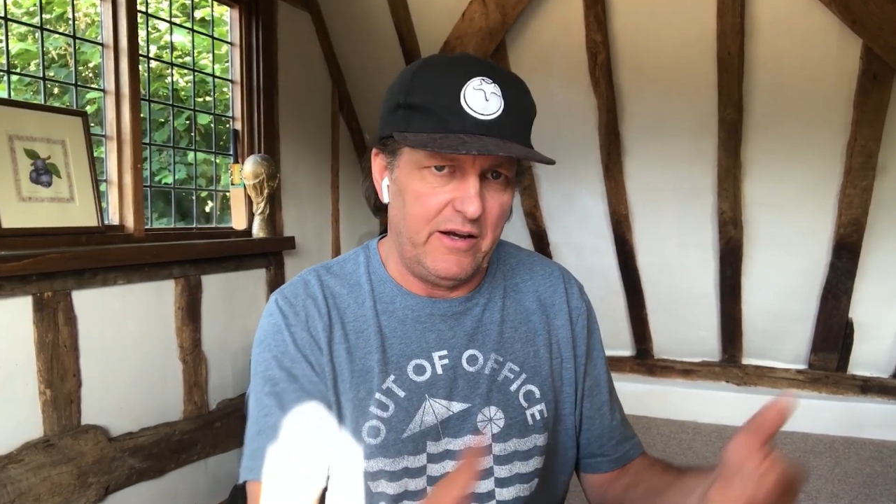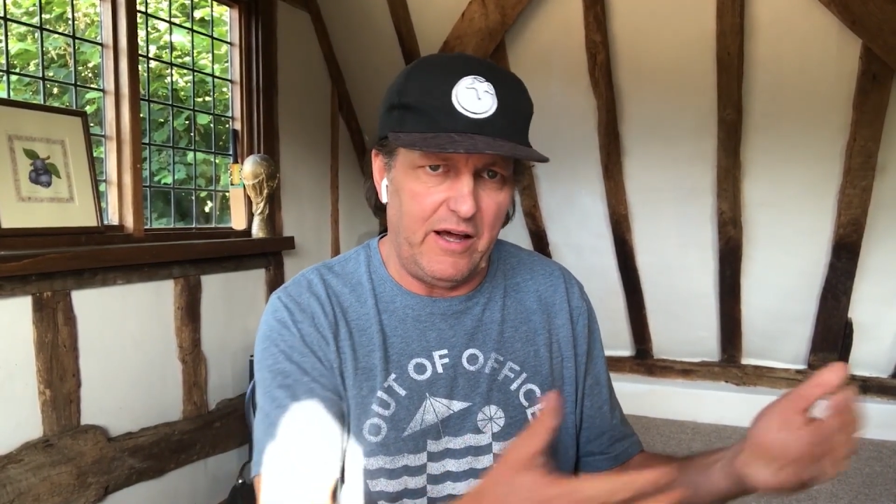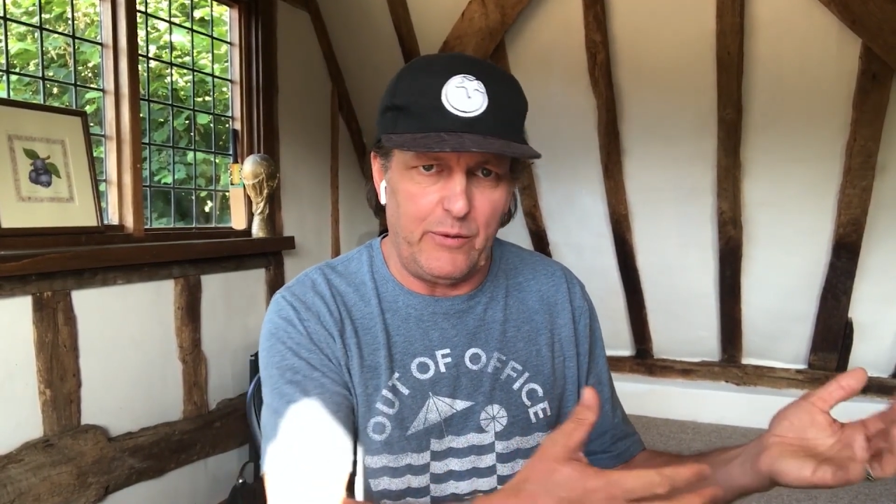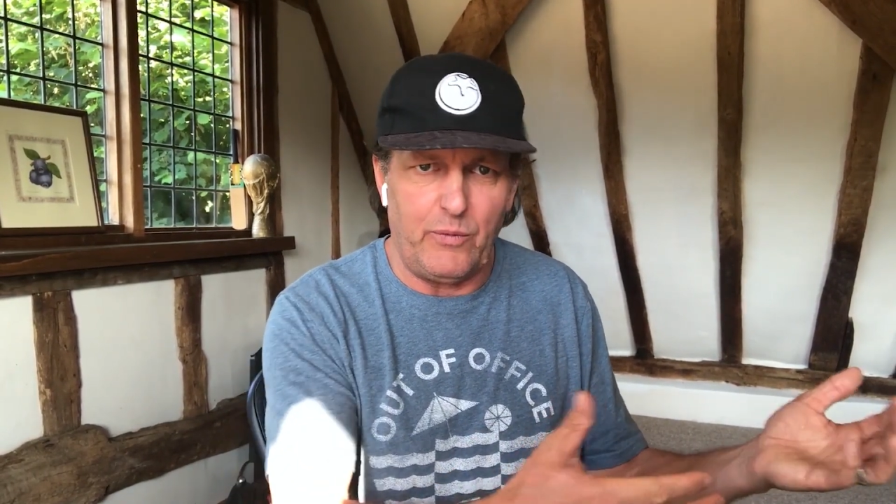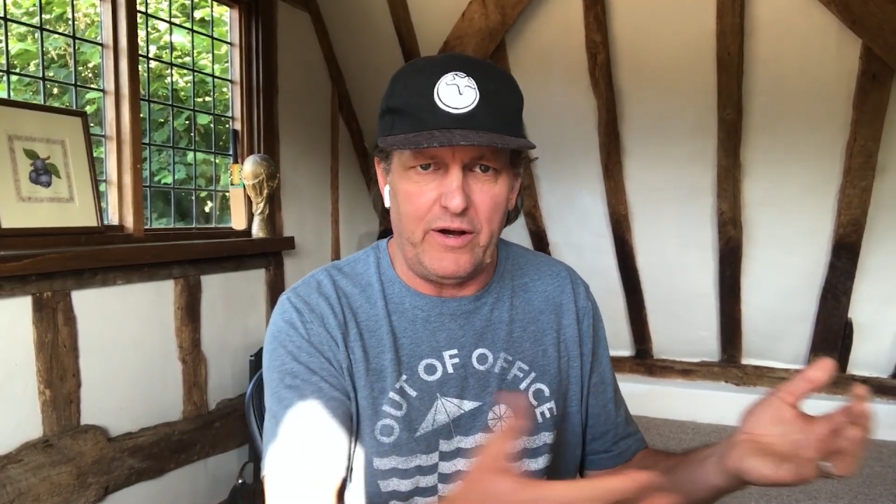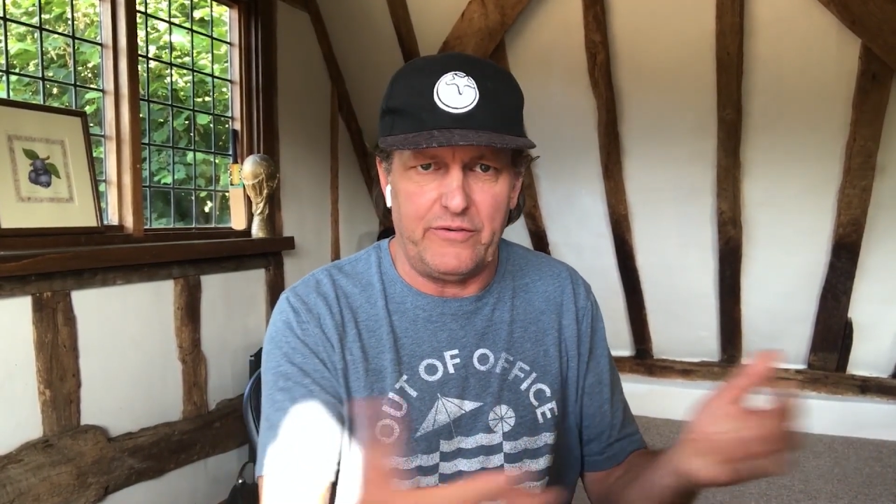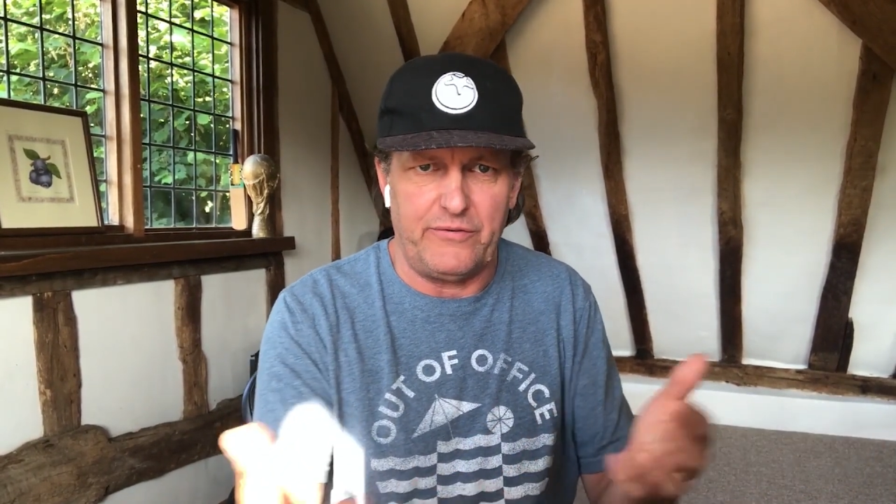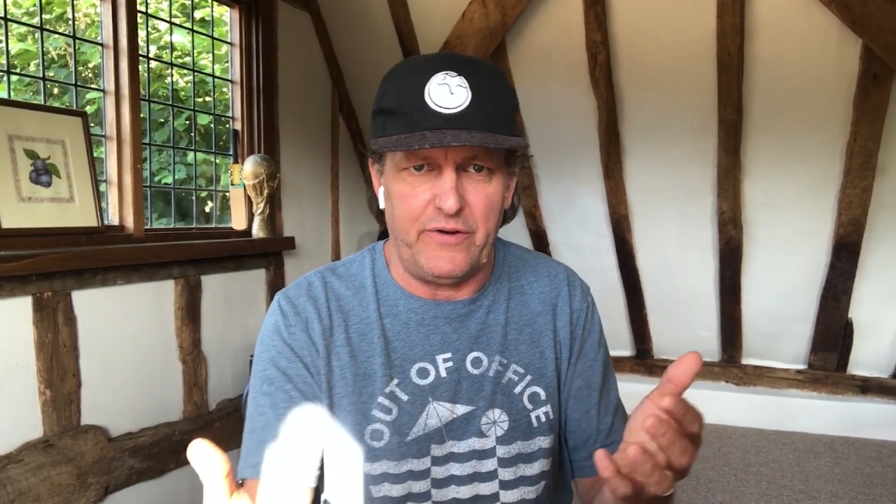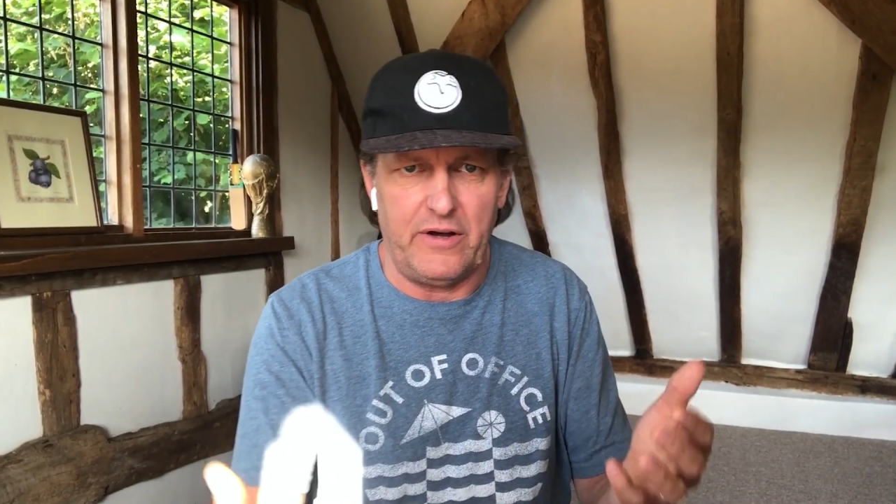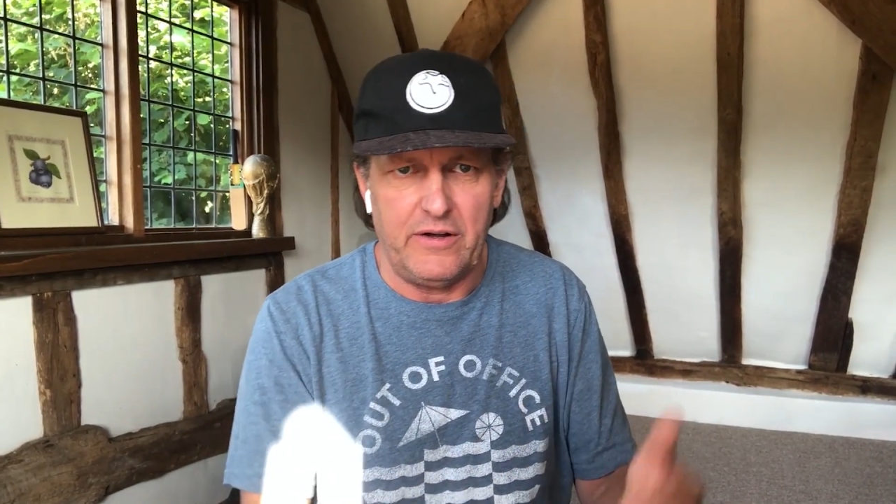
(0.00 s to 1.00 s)
likewise
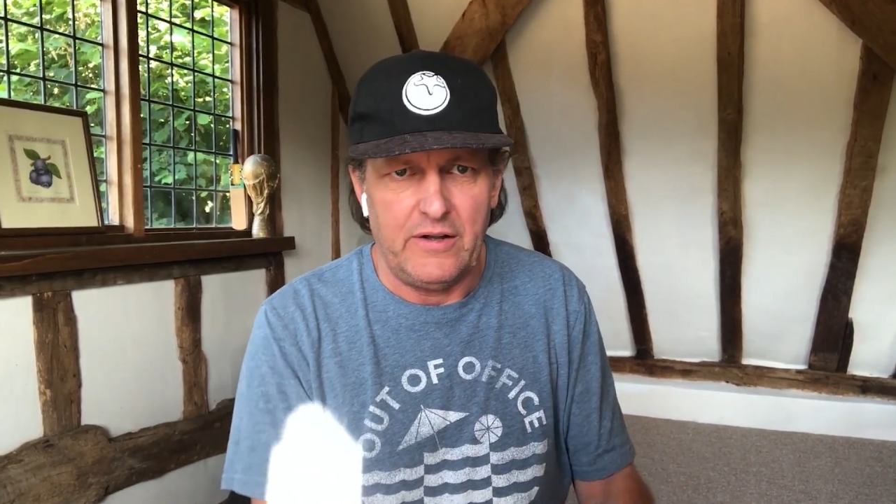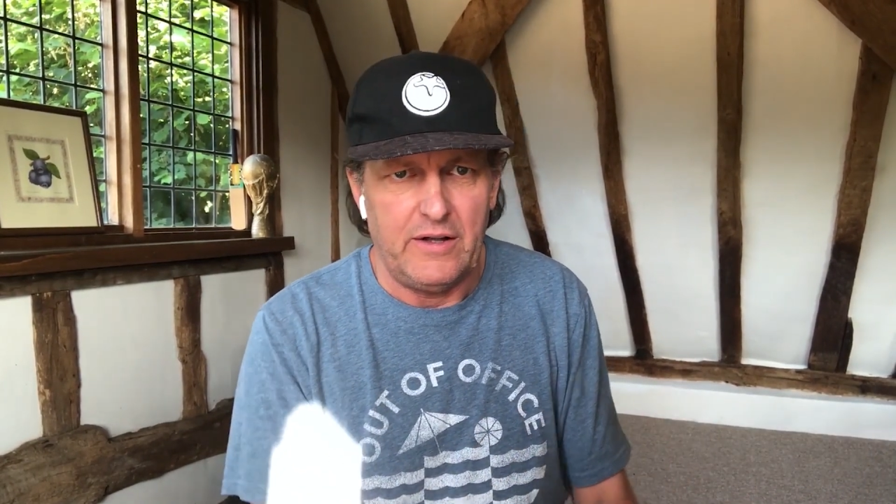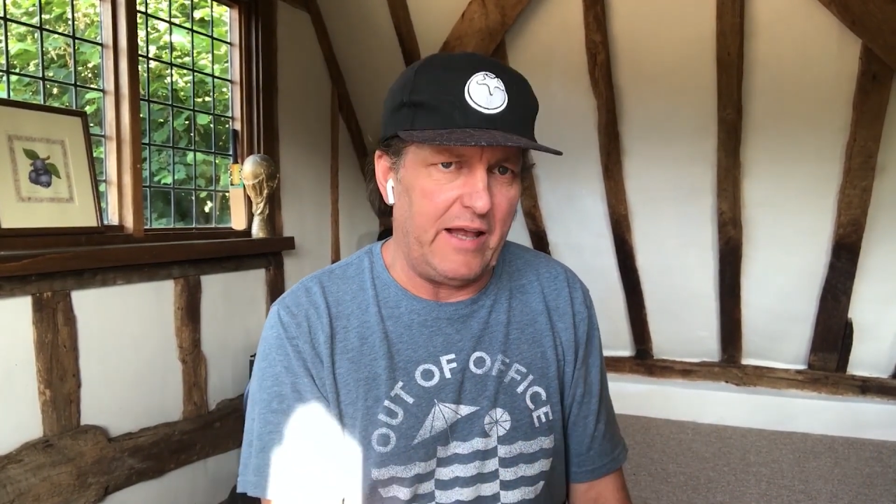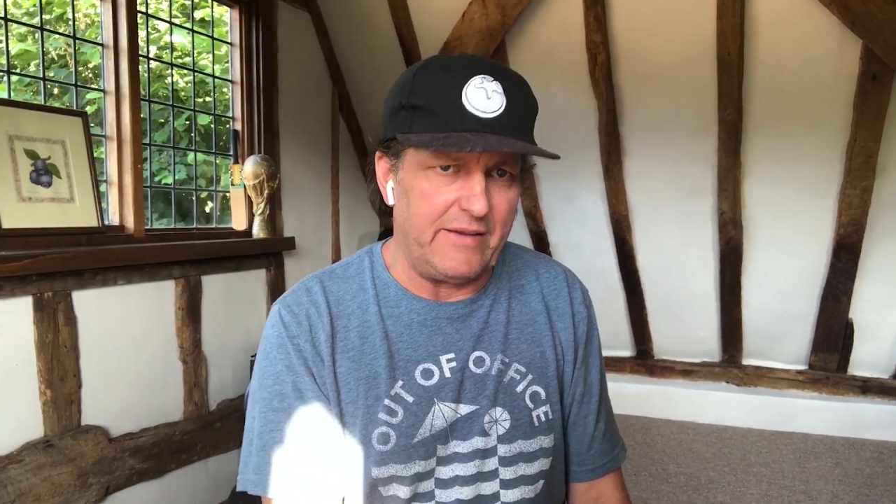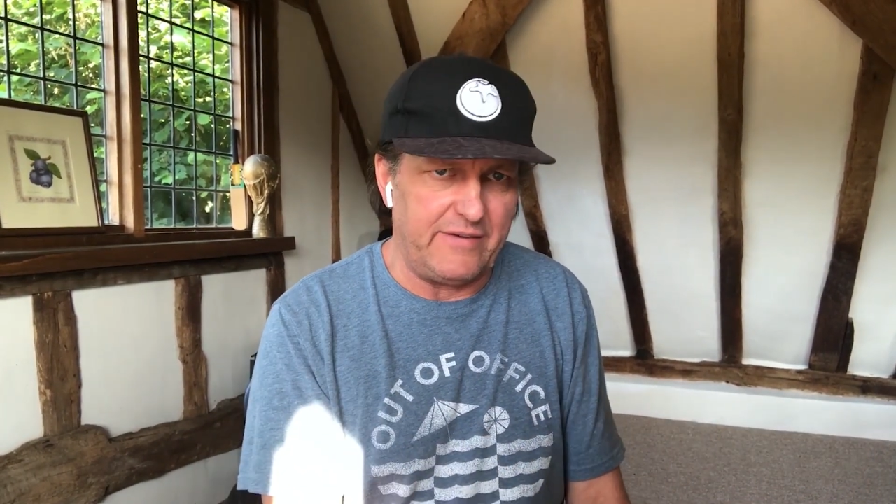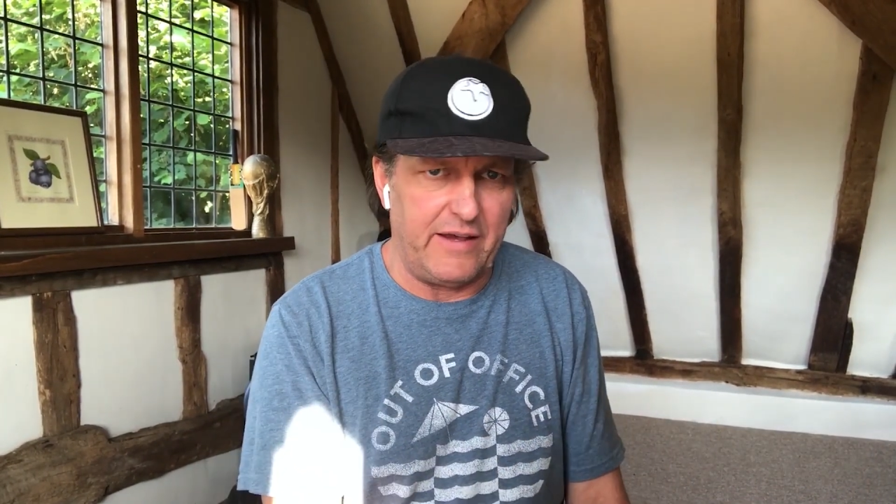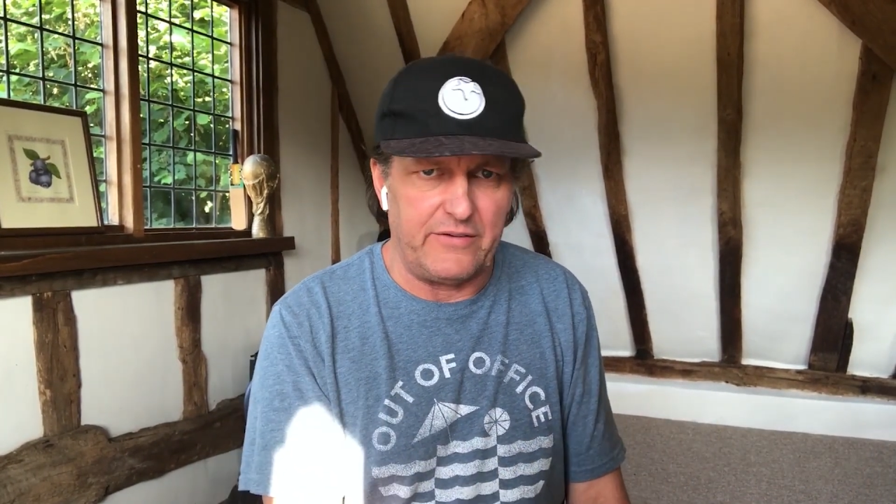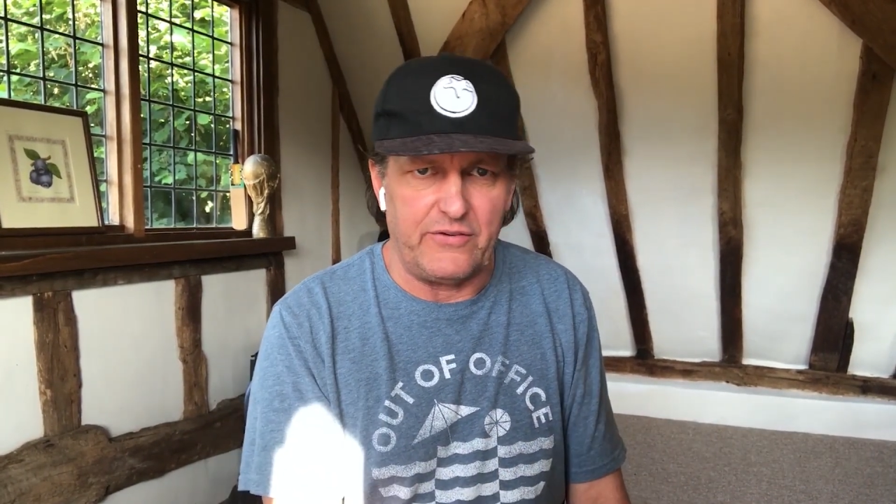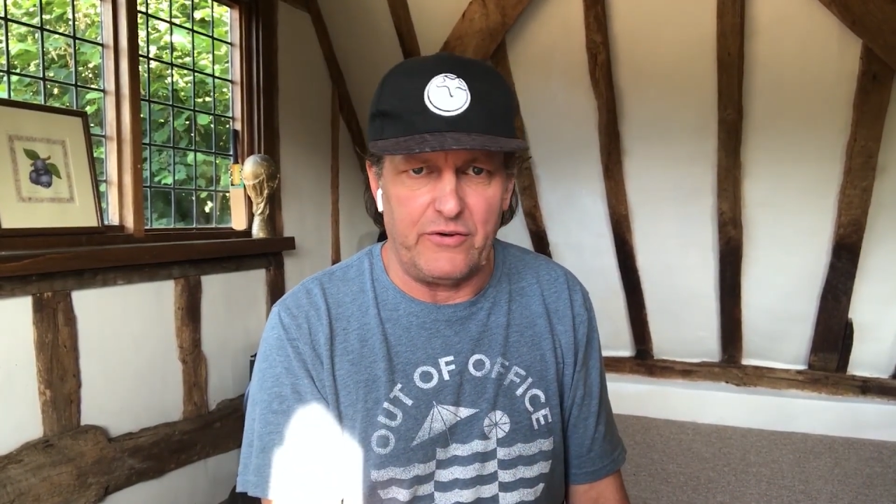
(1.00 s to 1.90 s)
for lettings